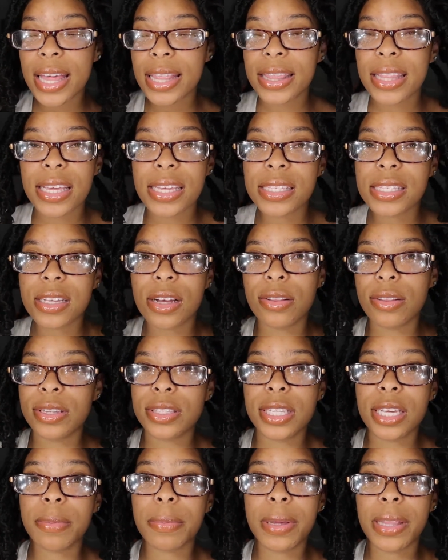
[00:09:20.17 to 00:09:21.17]
This only
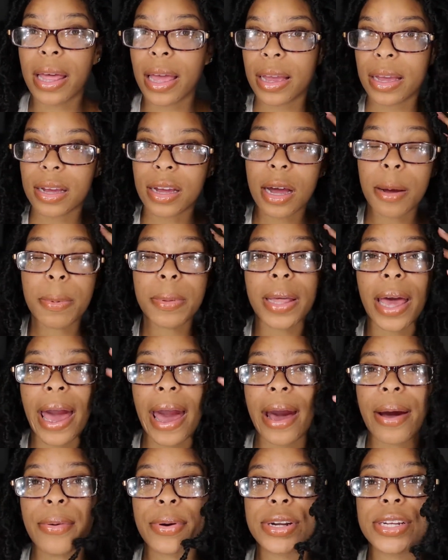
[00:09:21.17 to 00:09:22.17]
took me like a couple of
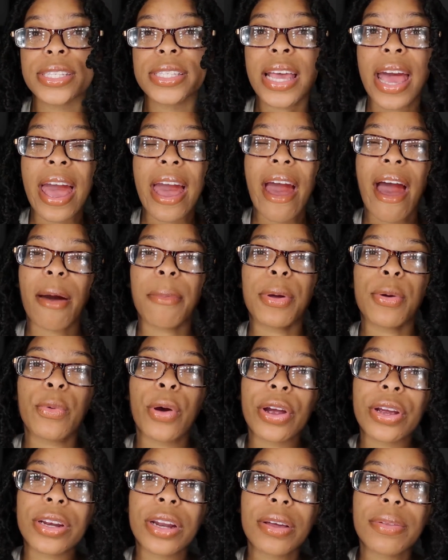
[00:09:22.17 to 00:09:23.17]
hours. I've been
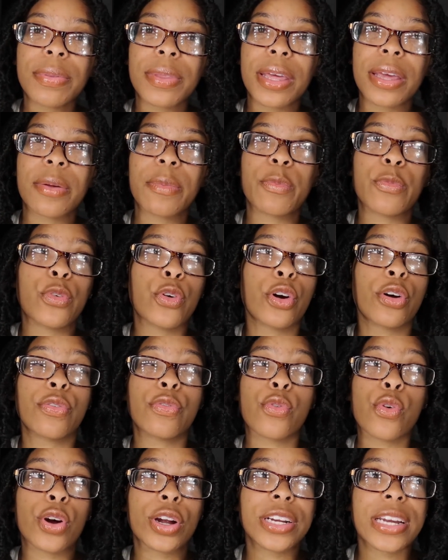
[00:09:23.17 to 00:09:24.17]
working on them for
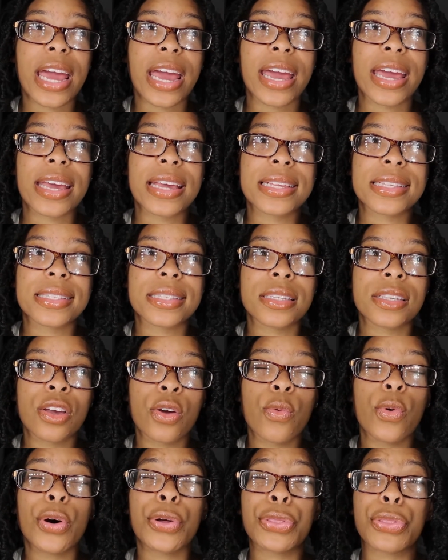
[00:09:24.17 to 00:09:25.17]
4 days,
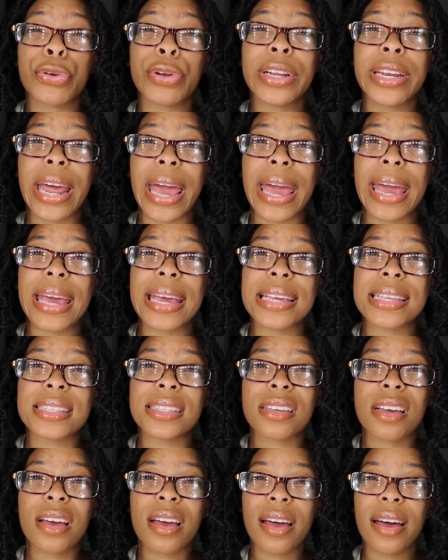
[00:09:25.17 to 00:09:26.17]
well, 3 days,
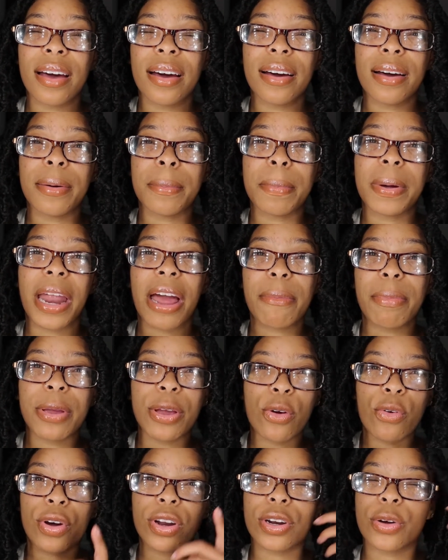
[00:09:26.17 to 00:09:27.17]
but I've been
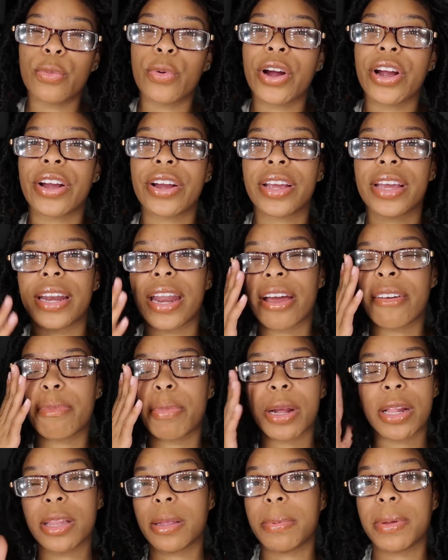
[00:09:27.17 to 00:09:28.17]
going to work and I've
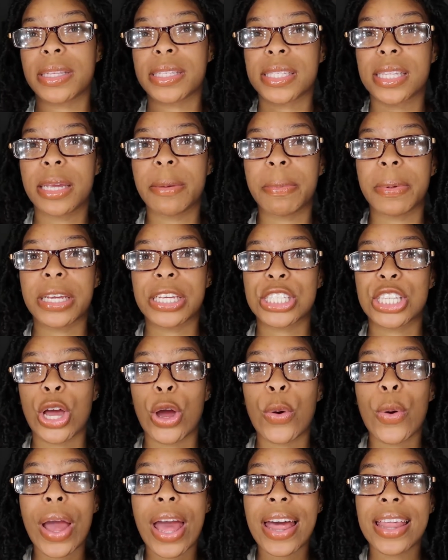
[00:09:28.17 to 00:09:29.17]
barely been sleeping,
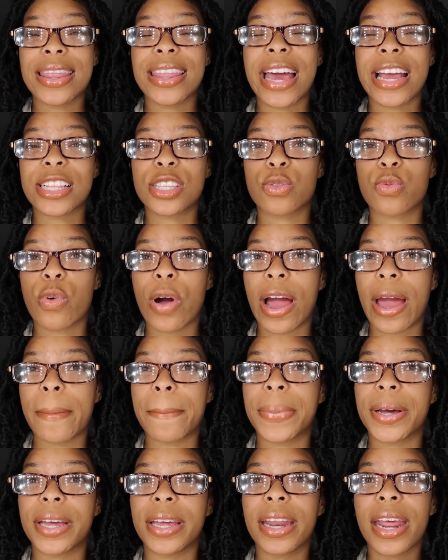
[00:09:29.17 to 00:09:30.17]
so that's why.
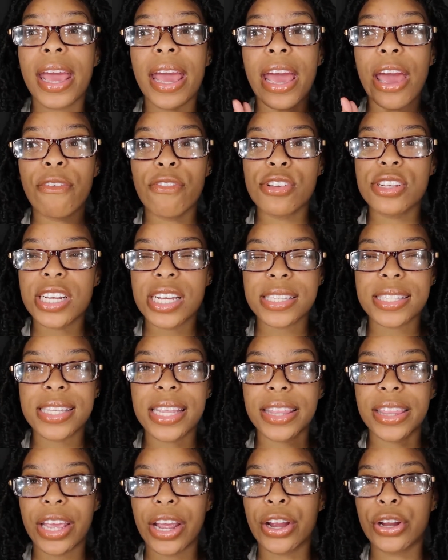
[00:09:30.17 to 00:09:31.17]
But if you just
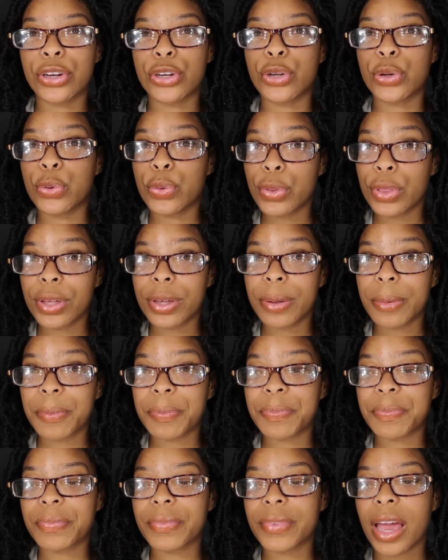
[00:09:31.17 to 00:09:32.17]
sit there and do them,
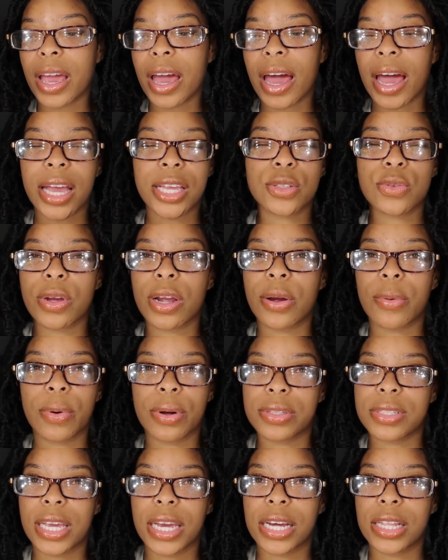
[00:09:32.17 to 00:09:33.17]
I swear it
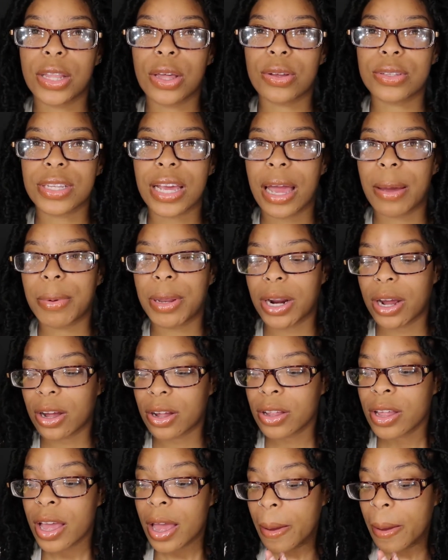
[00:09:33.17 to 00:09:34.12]
won't take a long time at all.